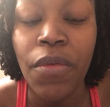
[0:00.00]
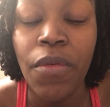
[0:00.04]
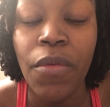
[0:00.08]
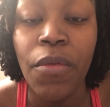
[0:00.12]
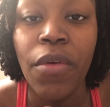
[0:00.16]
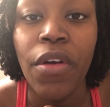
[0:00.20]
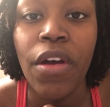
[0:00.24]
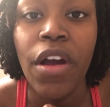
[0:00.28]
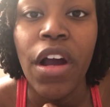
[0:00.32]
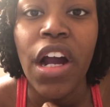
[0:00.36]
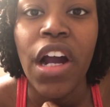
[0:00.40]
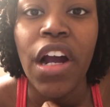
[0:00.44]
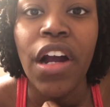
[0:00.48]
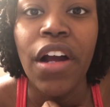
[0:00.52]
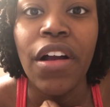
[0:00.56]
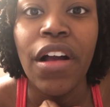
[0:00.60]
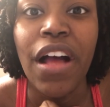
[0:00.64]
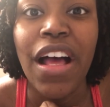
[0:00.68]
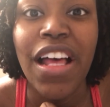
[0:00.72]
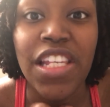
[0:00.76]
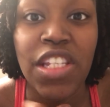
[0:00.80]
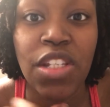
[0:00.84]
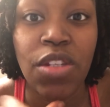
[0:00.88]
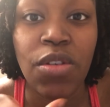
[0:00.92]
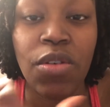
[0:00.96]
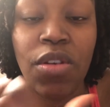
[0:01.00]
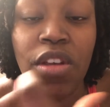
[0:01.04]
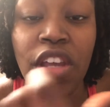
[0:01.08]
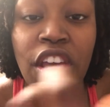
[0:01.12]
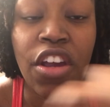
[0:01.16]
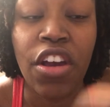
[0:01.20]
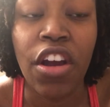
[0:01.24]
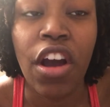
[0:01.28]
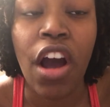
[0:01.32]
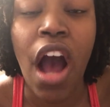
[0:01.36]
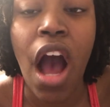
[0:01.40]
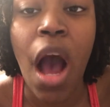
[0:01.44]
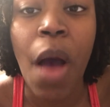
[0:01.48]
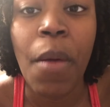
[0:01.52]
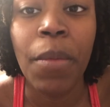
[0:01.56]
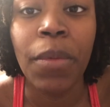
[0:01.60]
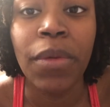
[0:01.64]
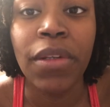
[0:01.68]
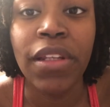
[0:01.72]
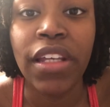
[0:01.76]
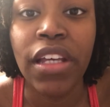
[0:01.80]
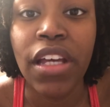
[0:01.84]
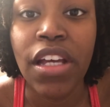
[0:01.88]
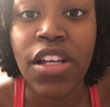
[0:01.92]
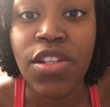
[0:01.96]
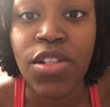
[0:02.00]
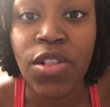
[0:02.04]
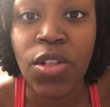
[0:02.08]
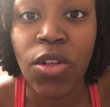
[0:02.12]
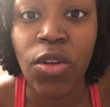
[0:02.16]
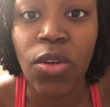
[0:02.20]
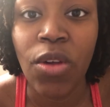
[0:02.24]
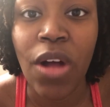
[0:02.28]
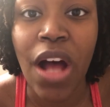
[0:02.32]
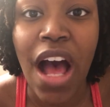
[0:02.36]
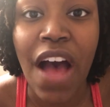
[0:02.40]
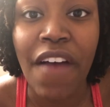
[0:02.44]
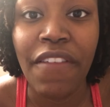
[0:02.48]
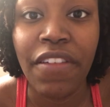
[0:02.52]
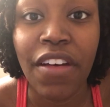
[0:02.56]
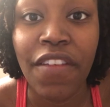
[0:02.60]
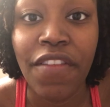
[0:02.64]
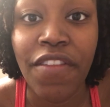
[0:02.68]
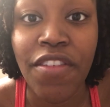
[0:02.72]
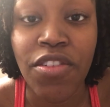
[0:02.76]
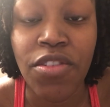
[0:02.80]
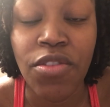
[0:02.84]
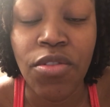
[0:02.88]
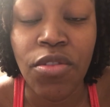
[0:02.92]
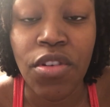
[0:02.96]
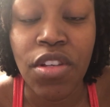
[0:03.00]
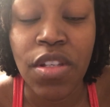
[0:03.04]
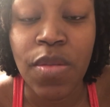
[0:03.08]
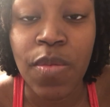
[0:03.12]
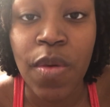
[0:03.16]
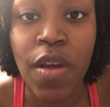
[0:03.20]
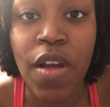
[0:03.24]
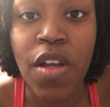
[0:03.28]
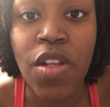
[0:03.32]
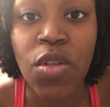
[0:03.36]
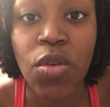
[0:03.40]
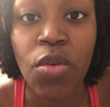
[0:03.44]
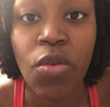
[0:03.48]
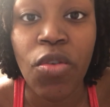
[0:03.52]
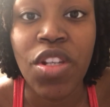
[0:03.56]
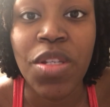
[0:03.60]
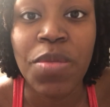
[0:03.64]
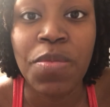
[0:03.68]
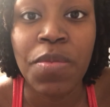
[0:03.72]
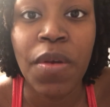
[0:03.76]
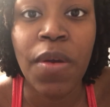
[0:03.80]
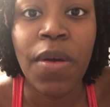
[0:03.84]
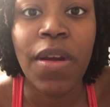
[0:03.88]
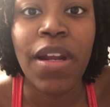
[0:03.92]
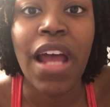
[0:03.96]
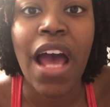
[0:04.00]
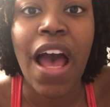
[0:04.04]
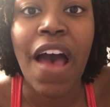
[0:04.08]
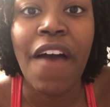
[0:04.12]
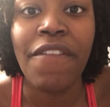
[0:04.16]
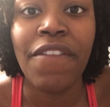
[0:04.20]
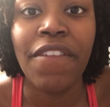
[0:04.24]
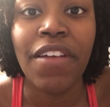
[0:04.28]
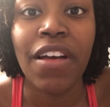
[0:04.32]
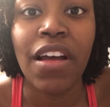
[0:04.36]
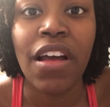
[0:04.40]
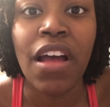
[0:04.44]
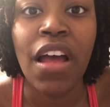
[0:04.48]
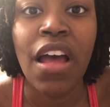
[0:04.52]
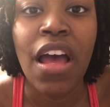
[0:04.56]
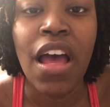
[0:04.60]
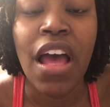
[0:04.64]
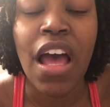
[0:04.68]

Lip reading: We are, as you would hear commonly, a soul having a physical experience, or a spirit having